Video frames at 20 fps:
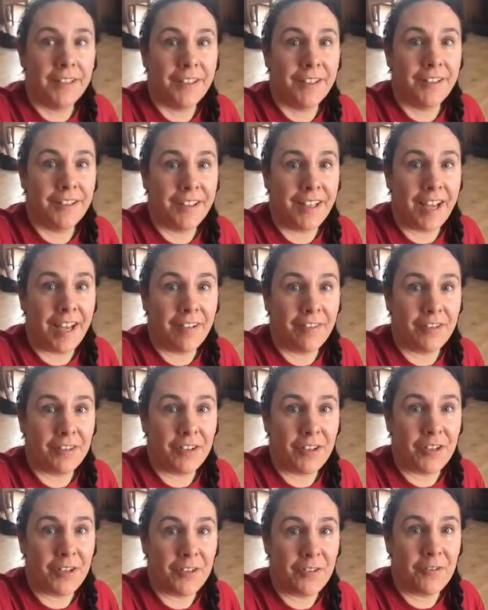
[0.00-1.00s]
Good
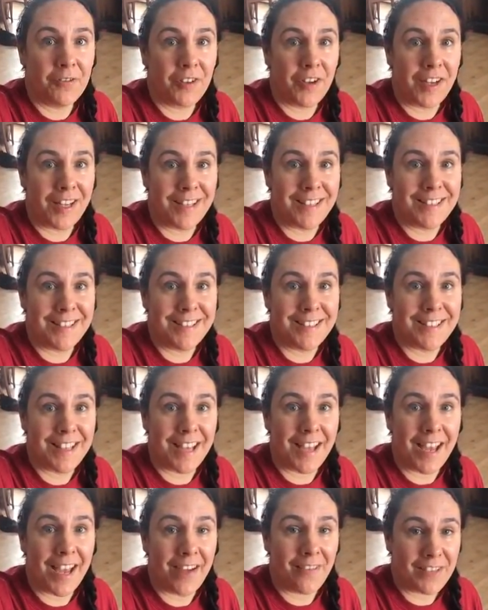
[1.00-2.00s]
afternoon, friends.
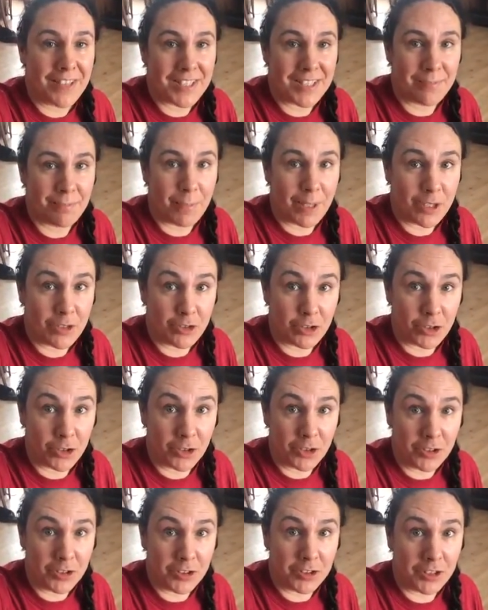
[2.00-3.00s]
I have a
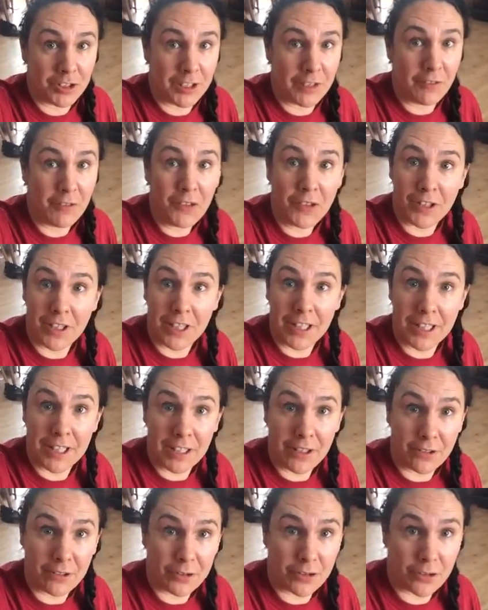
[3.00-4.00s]
special delivery
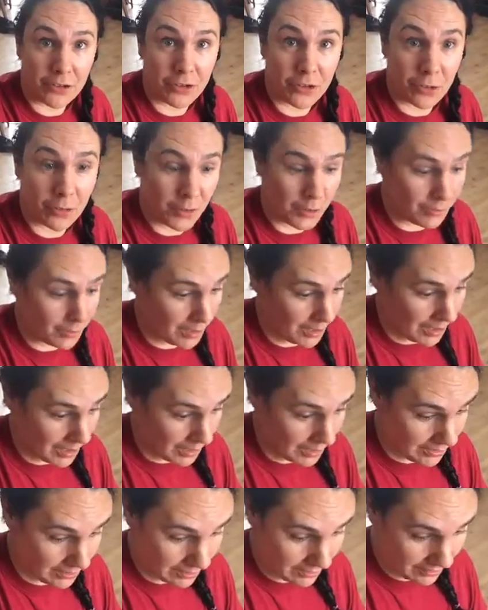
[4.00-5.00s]
here to show you
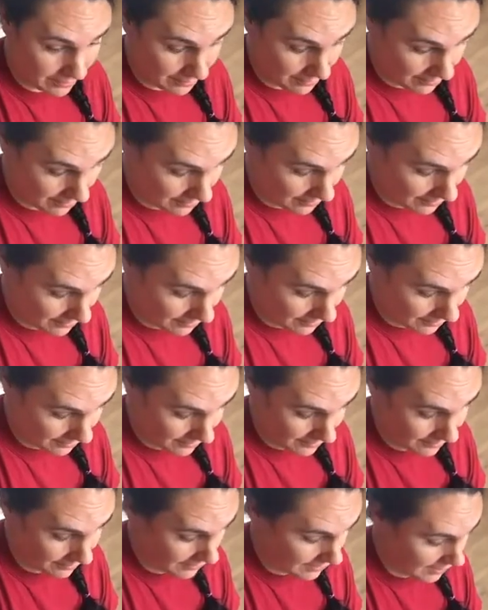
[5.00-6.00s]
guys.
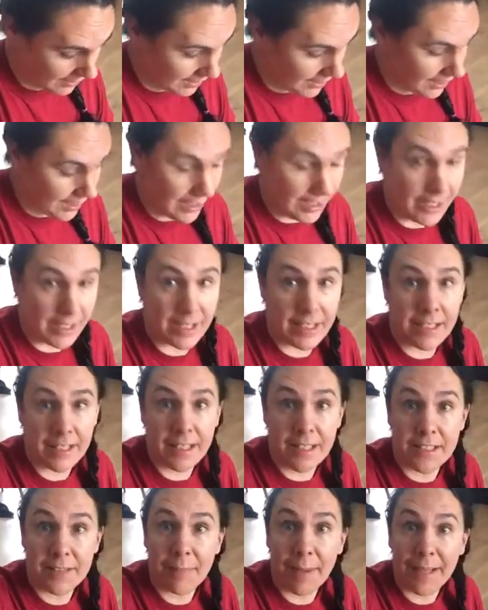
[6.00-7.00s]
It
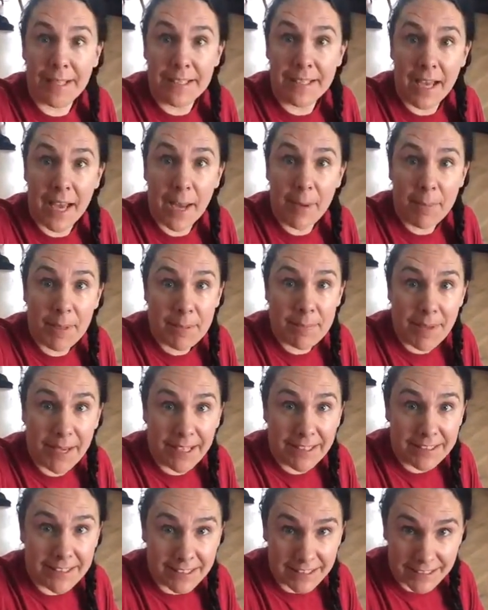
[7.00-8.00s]
is my diamond
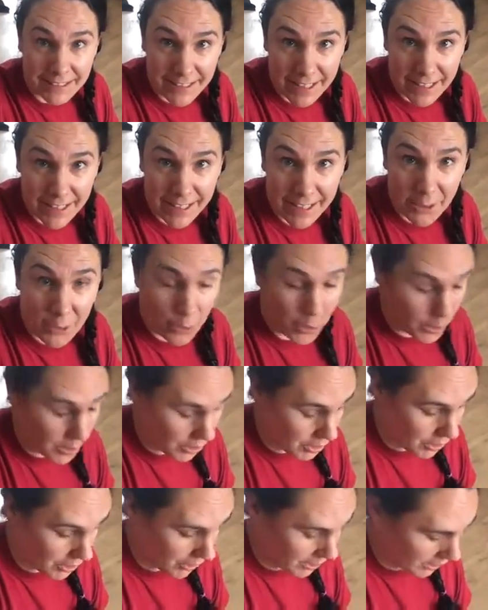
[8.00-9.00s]
painting that I
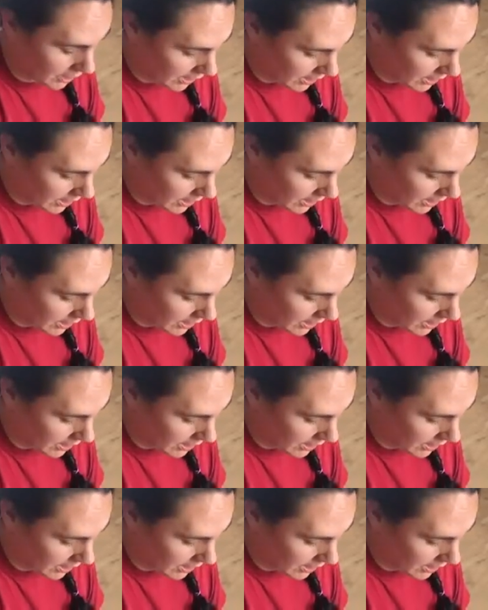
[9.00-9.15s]
ordered.